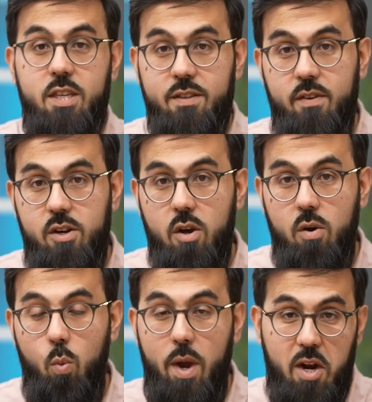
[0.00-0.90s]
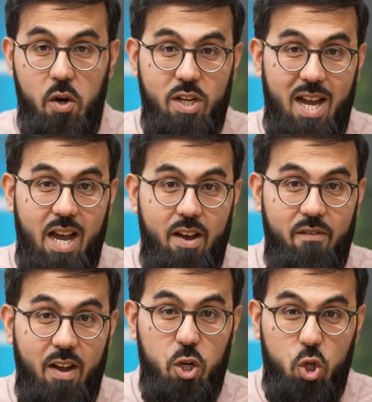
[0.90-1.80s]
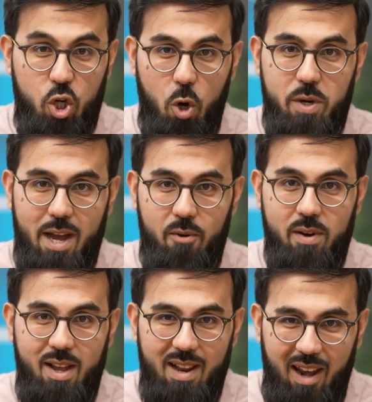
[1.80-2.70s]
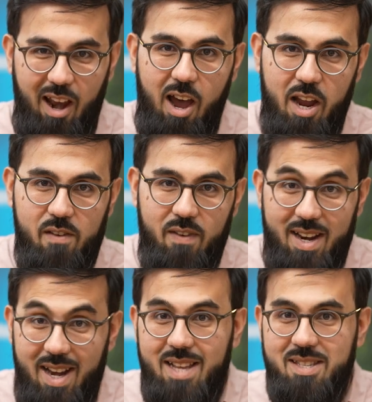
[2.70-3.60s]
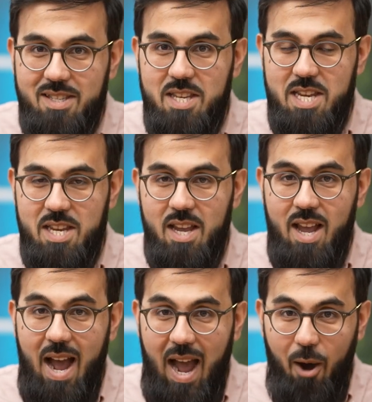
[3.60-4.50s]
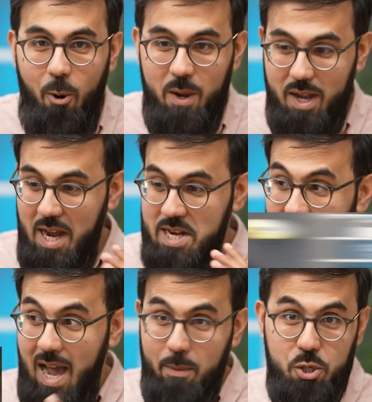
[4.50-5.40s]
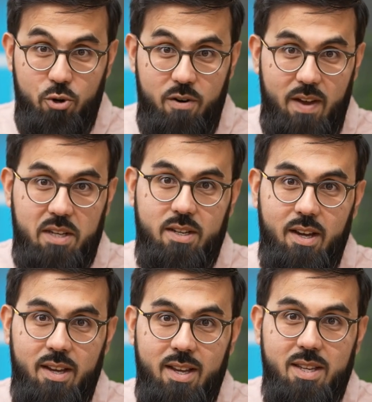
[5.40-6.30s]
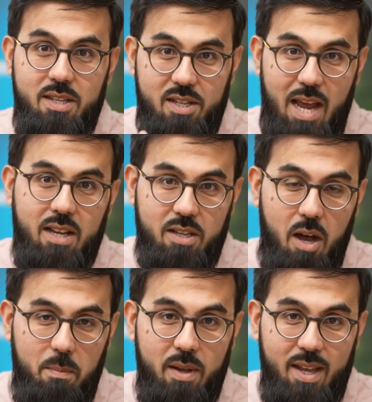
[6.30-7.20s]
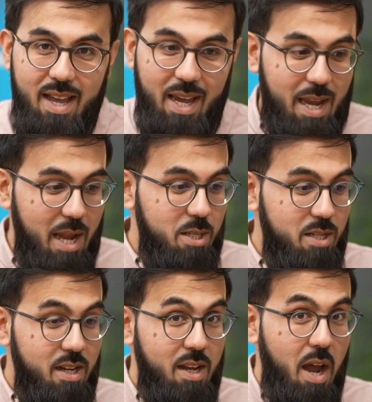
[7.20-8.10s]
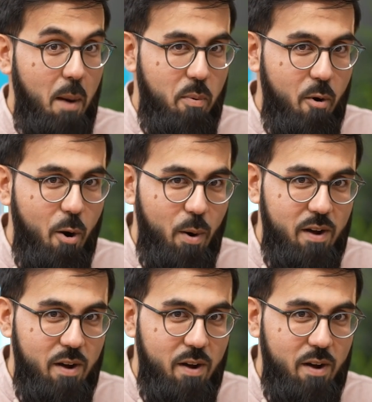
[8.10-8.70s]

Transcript: this video, we're going to have a showdown live, and let's see how an amateur investor stacks up against a pro